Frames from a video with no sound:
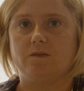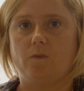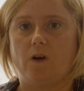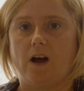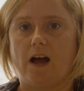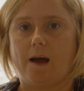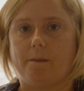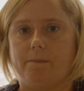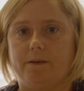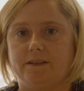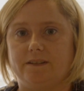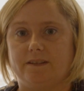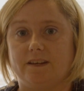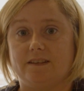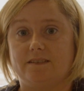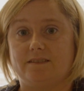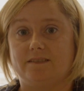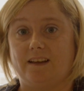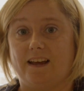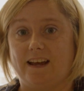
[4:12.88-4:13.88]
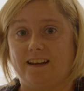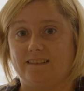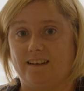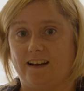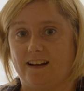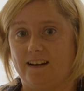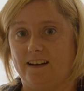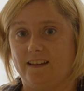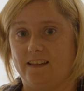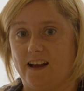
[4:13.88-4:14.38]
and what happens is
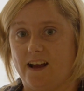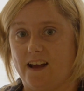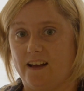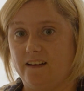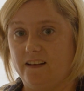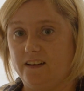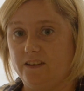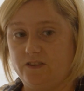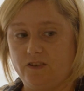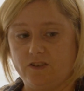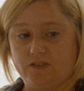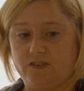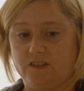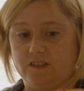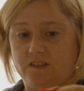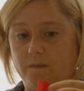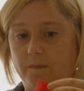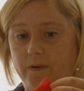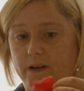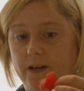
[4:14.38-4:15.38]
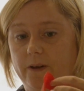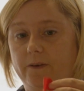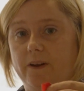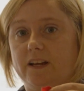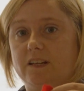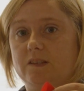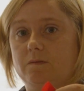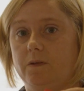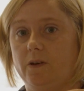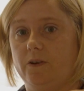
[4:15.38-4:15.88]
exactly that. Just as the balloon
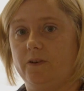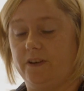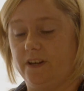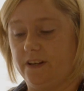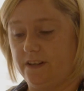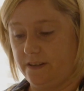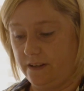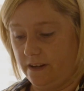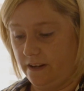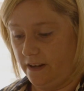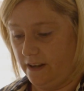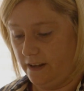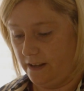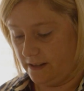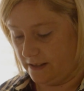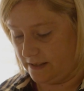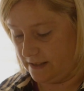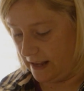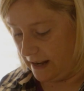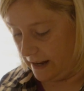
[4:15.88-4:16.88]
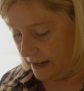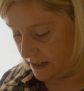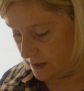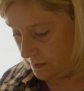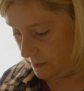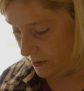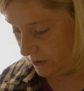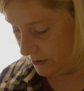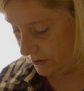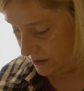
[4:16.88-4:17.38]
exploded, the cell
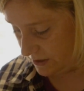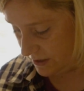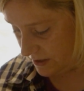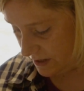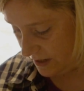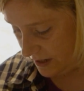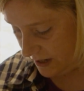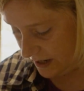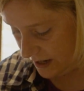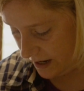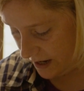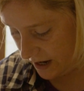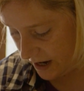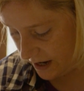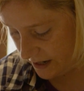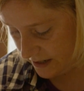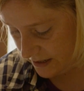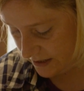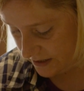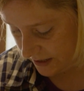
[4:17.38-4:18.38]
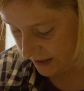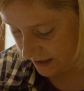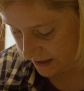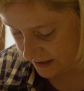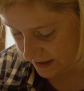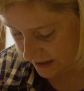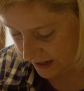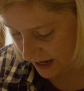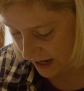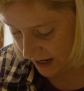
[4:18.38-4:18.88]
explodes. And as you can
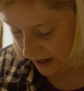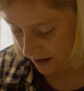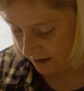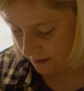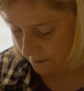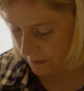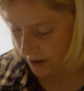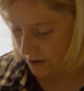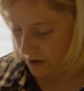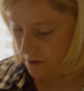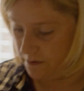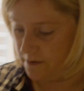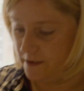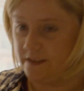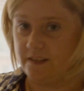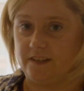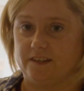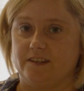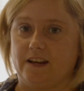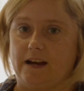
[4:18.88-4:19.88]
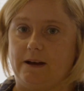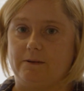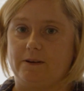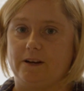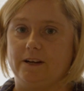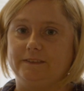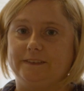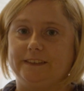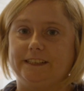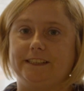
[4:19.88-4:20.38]
see, my office is now
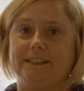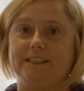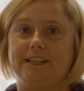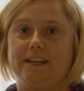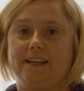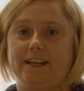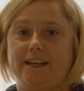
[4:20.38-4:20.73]
covered